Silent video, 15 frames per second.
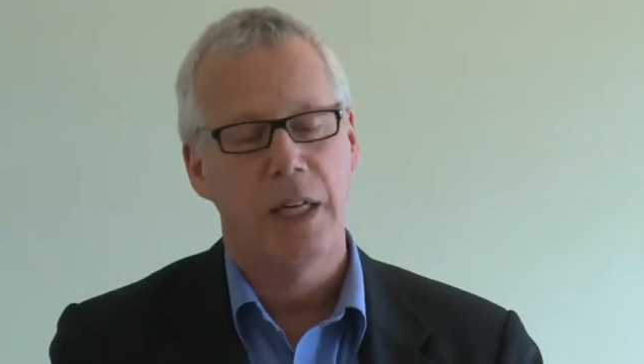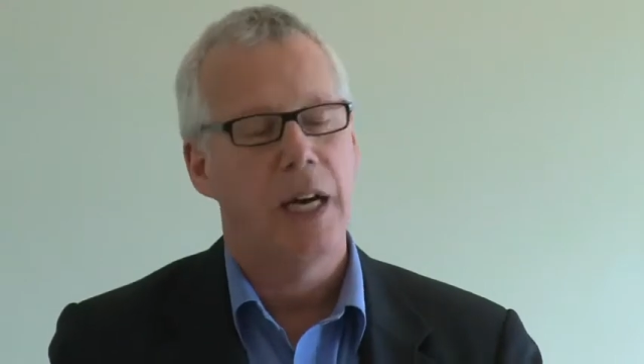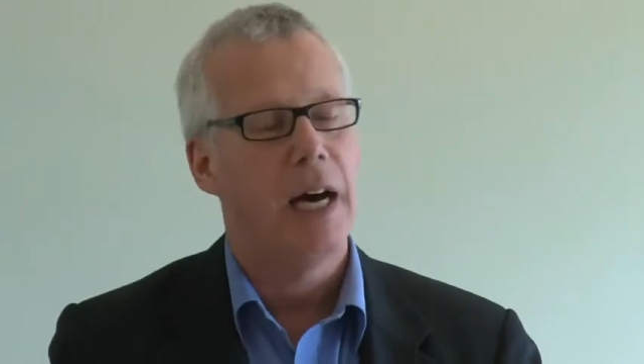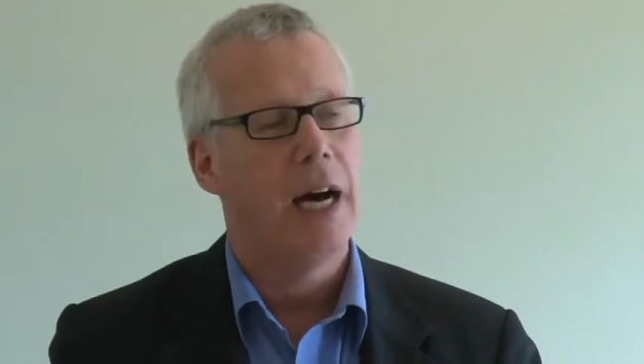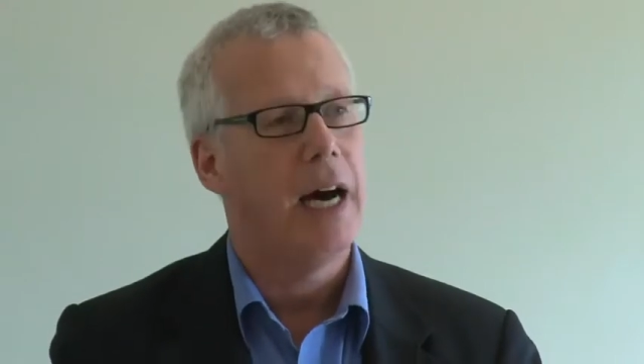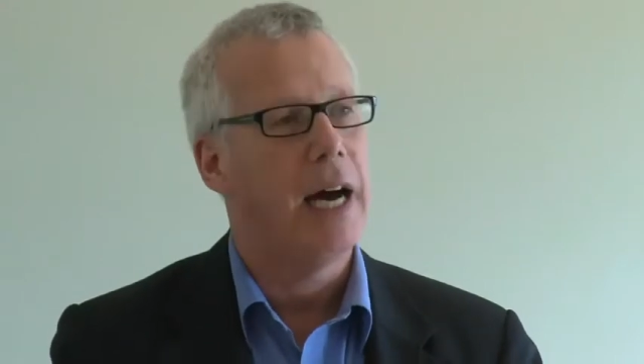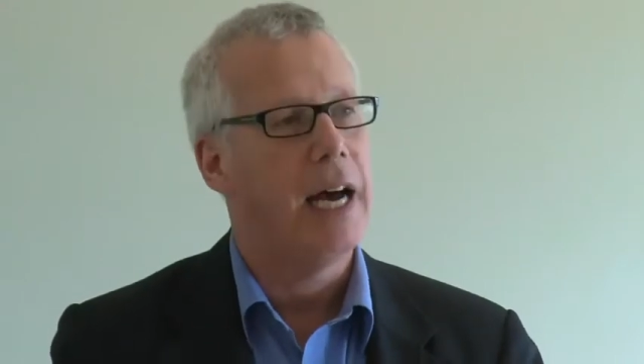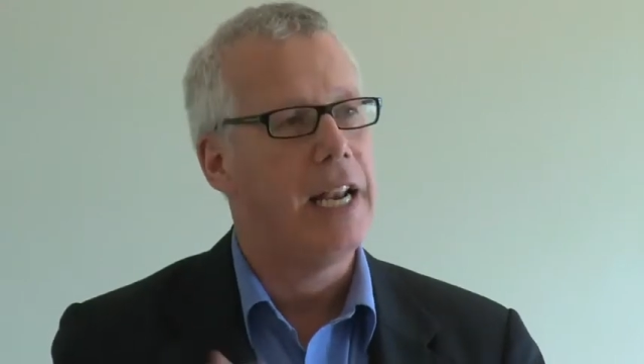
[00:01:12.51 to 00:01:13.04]

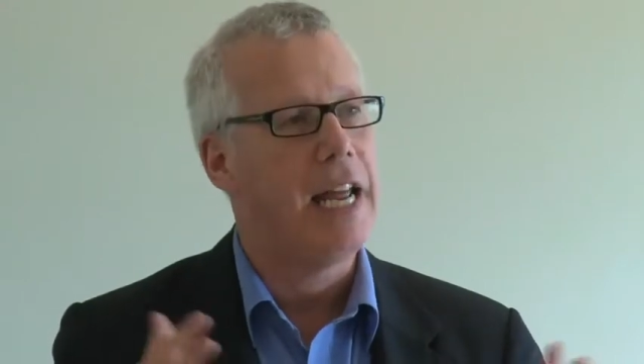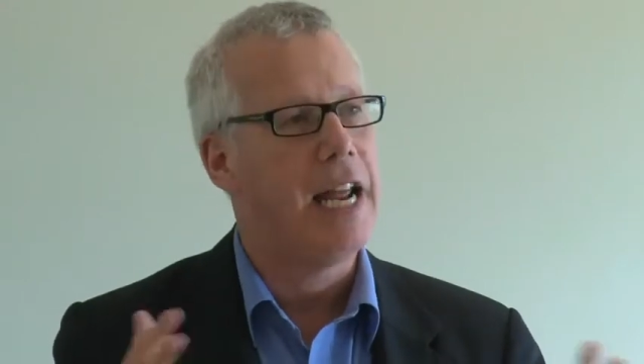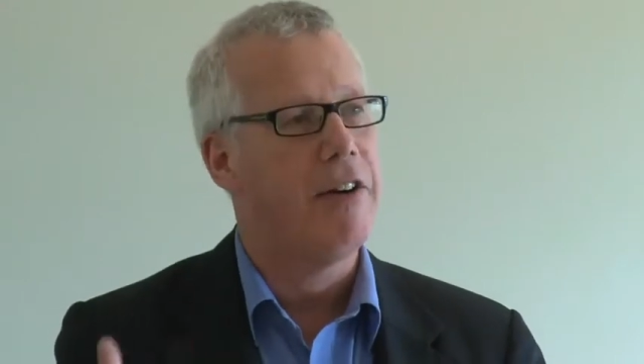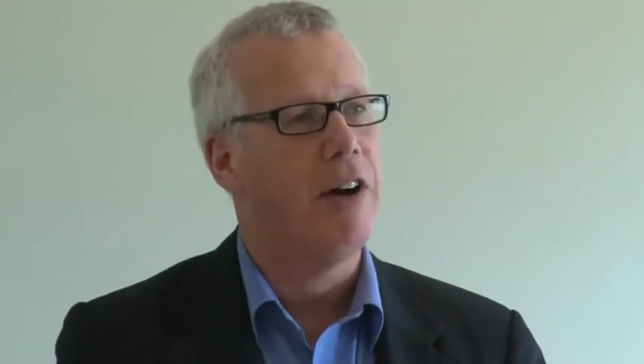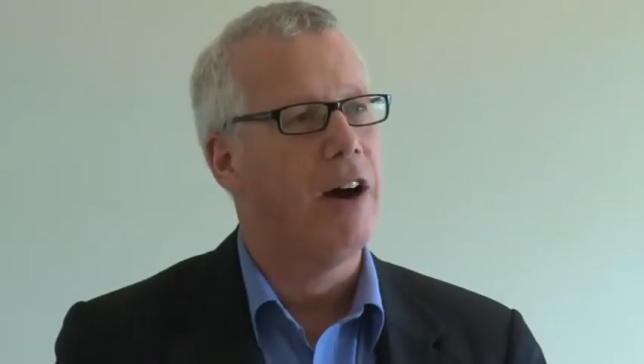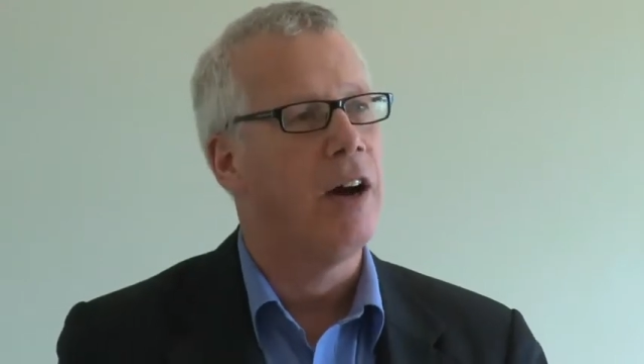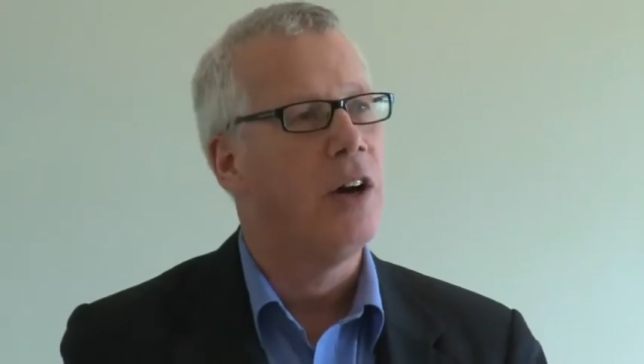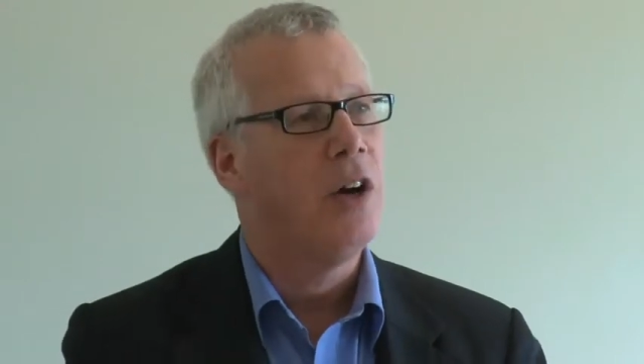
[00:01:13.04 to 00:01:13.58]
an
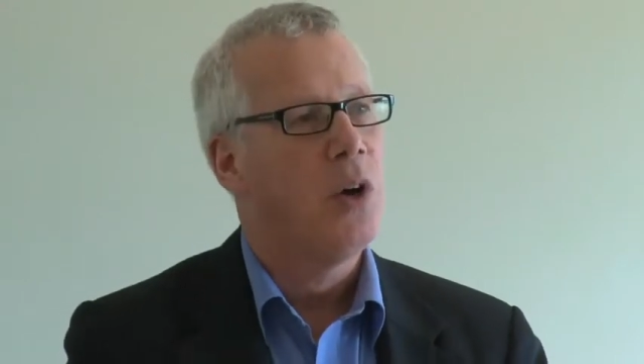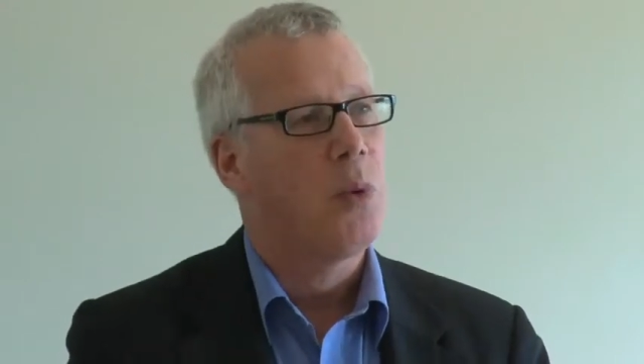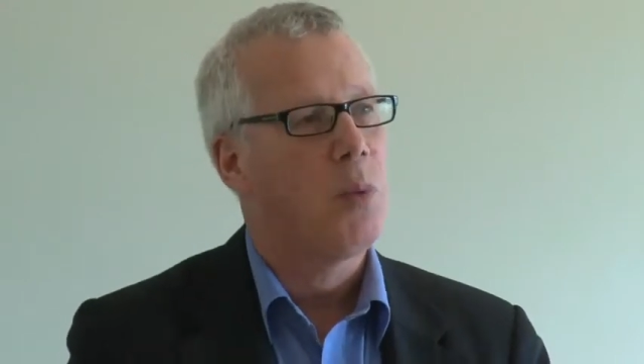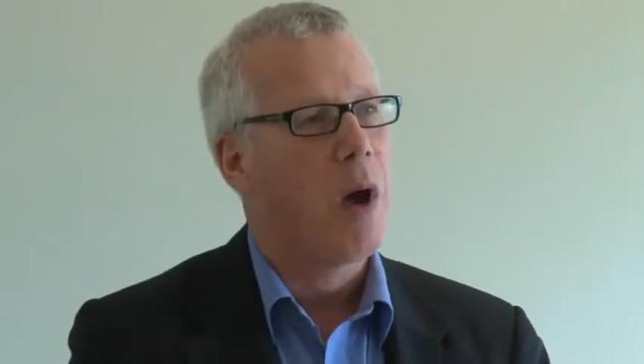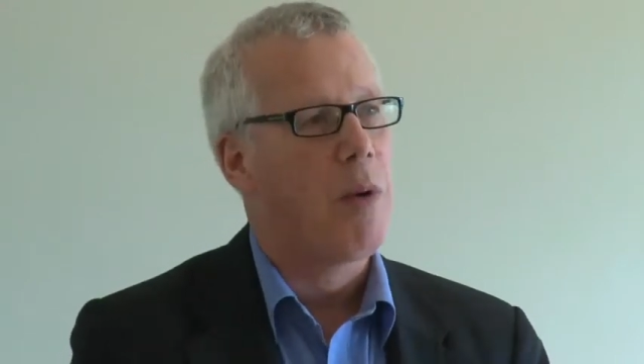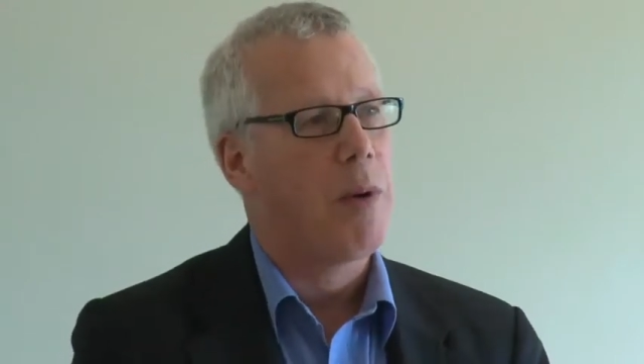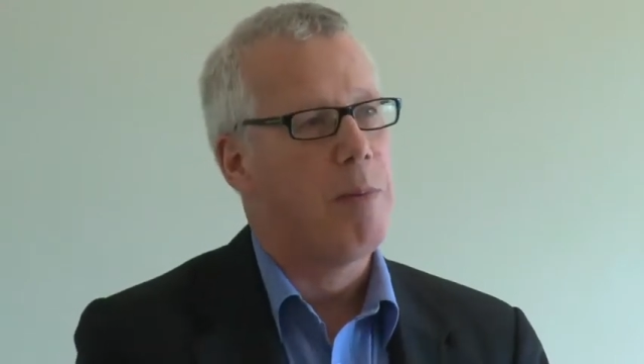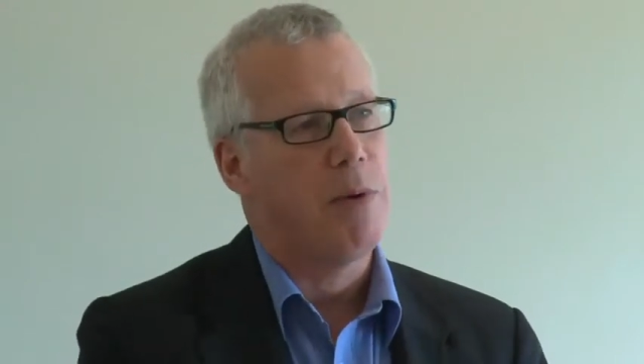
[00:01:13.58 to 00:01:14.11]
era
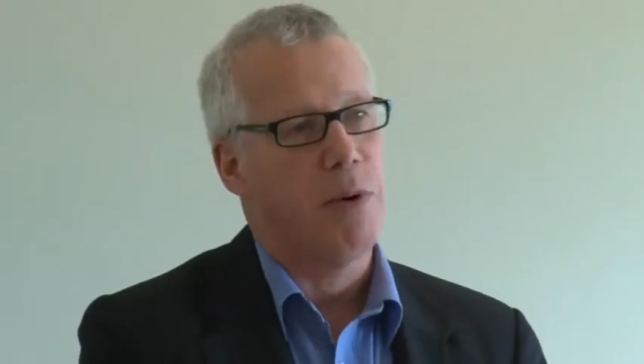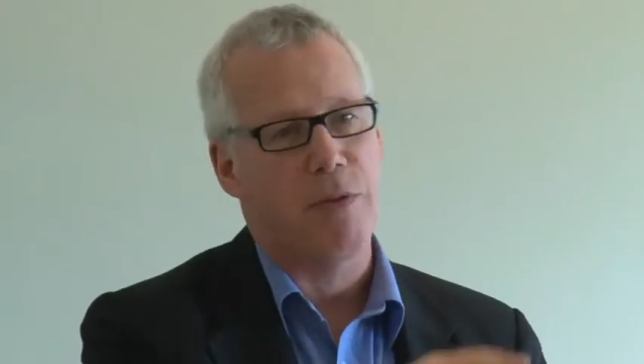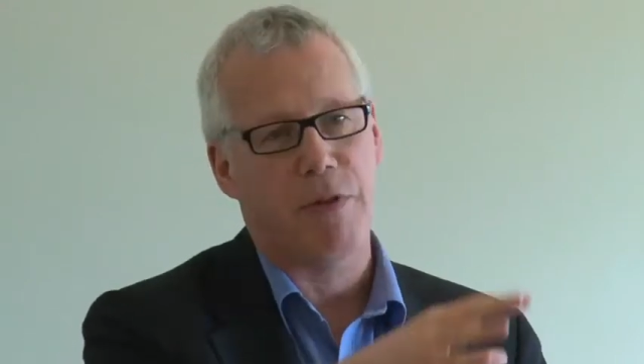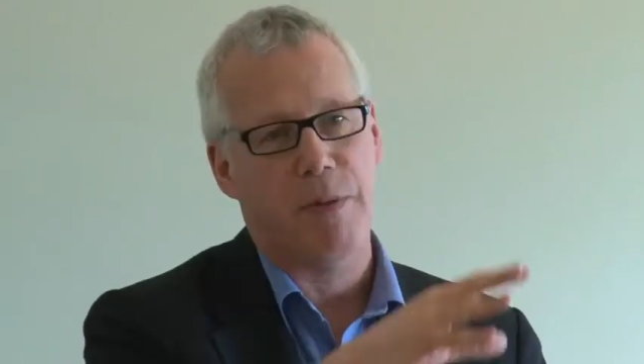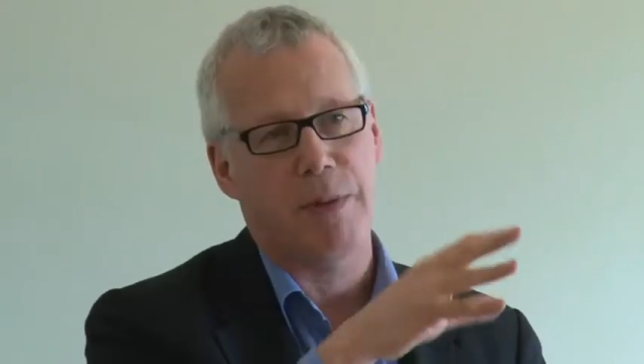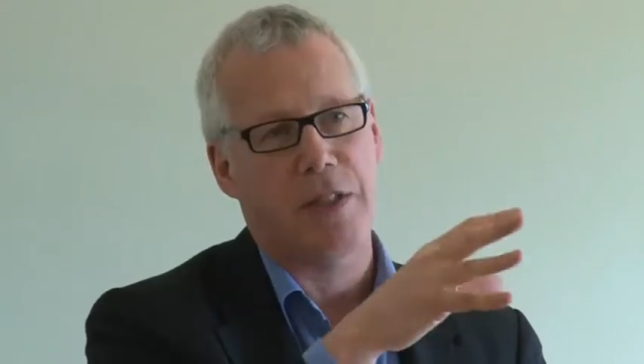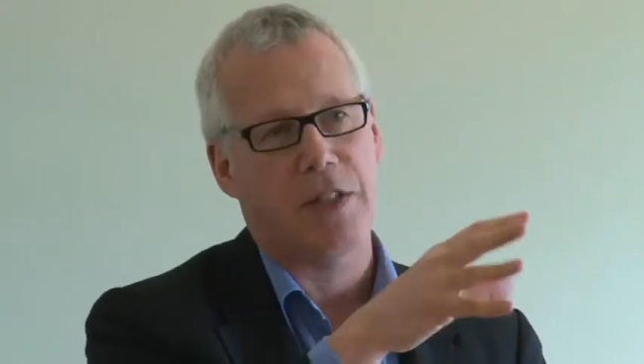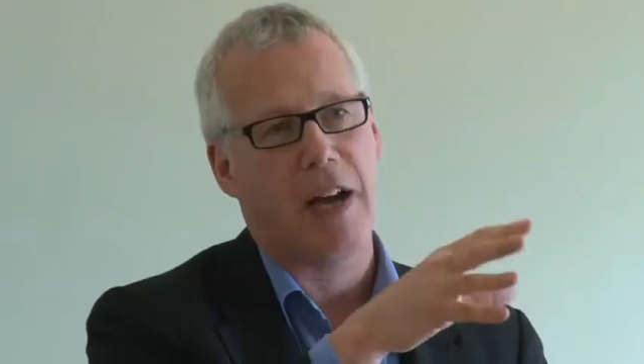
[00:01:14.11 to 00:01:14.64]
where we move
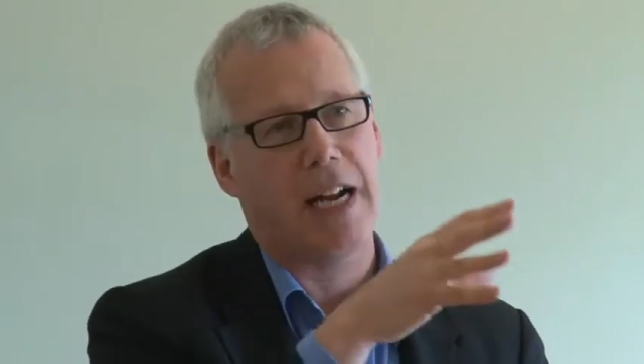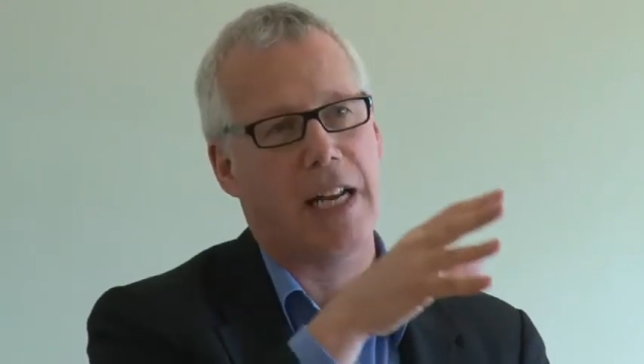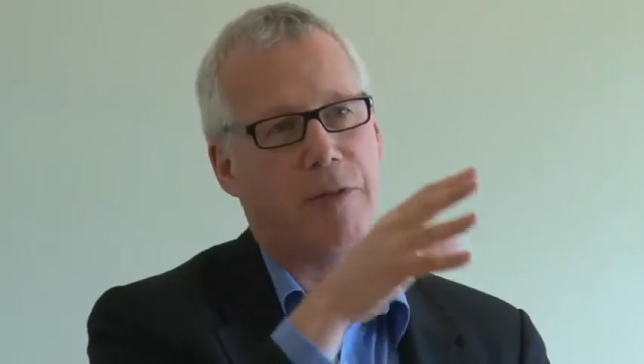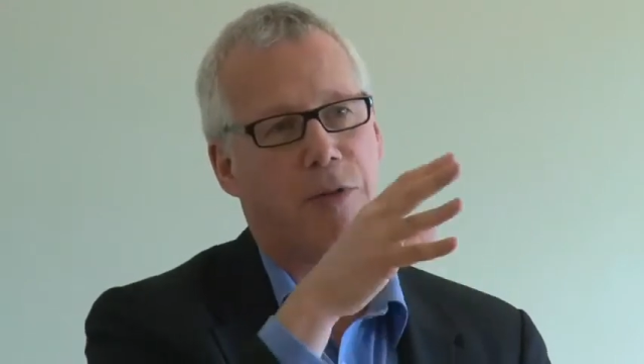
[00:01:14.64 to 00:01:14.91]
from designing